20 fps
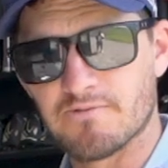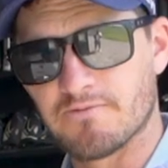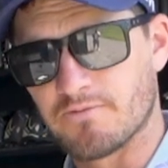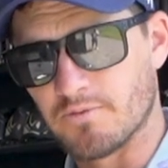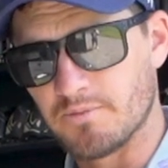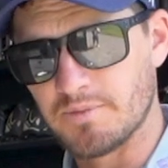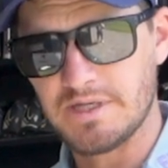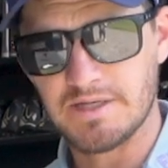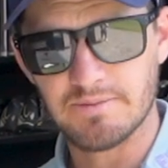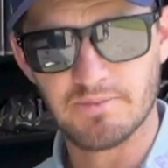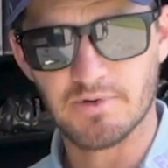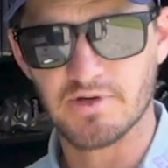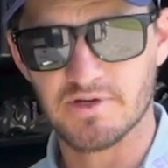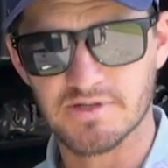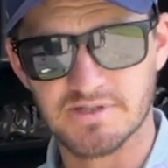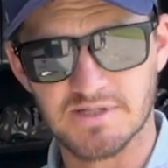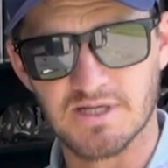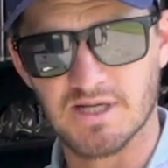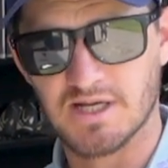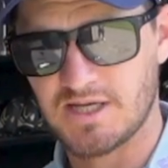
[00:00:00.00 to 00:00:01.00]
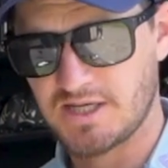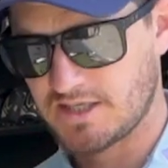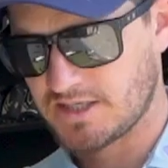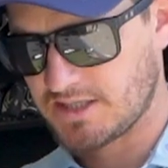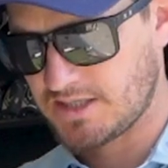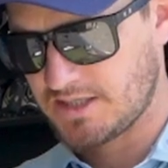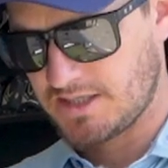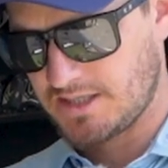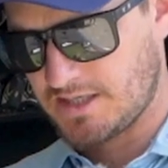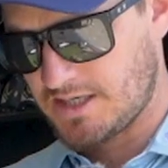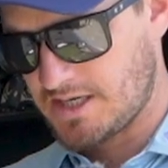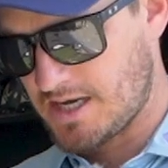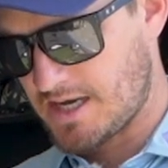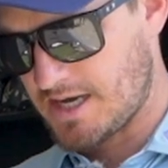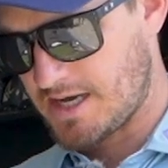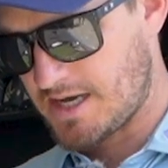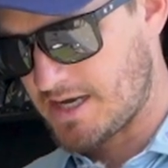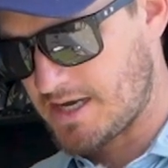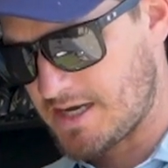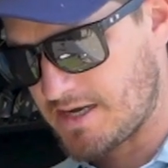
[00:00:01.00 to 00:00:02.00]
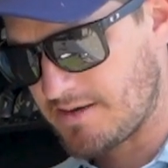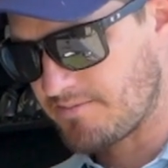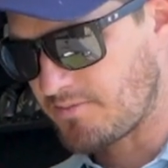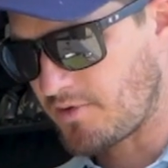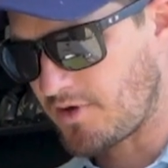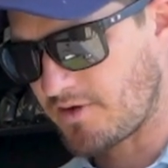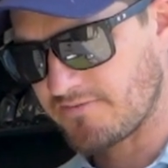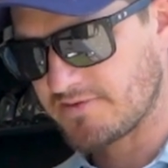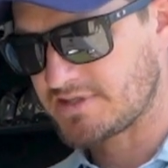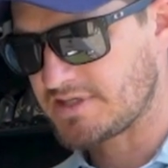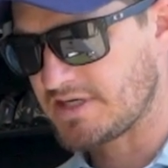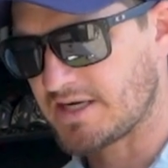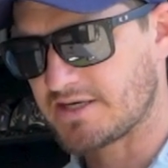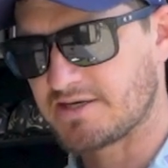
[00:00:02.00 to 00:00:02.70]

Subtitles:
for me personally. Obviously,